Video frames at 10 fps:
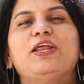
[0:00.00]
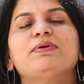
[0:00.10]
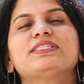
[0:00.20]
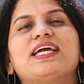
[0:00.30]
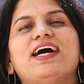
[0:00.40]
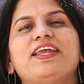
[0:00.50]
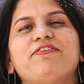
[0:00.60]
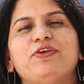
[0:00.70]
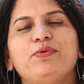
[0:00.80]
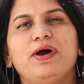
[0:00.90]
Namaskar
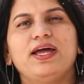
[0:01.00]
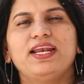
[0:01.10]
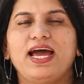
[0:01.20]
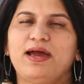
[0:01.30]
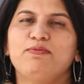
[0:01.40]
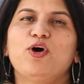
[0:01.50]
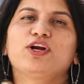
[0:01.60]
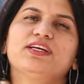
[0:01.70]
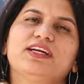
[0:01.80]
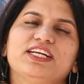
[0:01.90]
everyone, I am
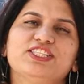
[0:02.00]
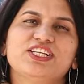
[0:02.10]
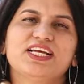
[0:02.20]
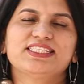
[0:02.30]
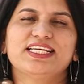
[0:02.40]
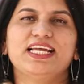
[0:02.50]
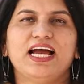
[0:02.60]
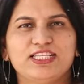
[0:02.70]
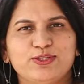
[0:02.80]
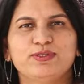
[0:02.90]
Dr. Archana Singh,
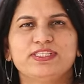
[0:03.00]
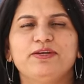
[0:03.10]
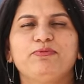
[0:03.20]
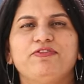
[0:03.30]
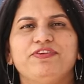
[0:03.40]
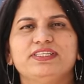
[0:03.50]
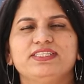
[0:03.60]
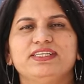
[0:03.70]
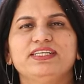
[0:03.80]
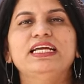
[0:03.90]
Associate
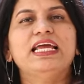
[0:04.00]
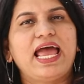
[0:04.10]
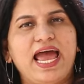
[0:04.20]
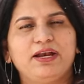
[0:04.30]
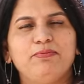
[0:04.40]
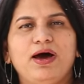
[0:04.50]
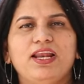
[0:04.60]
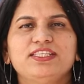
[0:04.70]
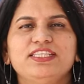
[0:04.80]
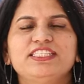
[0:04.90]
Professor at
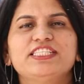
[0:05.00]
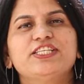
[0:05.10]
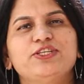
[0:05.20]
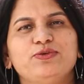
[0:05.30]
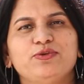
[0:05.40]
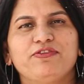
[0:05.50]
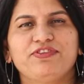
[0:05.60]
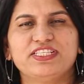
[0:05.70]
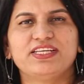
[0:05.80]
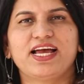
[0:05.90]
Balaji Institute
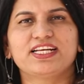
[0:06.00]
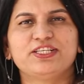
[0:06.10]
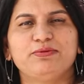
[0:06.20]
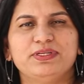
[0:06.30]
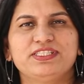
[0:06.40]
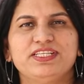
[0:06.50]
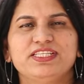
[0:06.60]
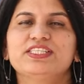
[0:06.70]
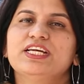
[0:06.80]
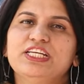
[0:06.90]
of International
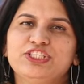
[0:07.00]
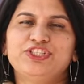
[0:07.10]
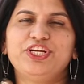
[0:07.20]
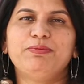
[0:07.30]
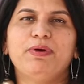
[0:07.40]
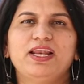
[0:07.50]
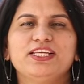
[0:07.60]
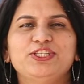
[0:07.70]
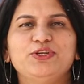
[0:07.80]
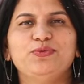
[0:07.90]
Business, Sri
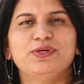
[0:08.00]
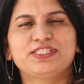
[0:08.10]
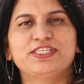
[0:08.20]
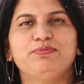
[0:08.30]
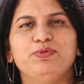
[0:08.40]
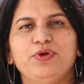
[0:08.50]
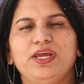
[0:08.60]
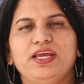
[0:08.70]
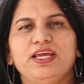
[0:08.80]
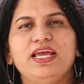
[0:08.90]
Balaji University,
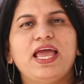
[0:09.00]
Pune.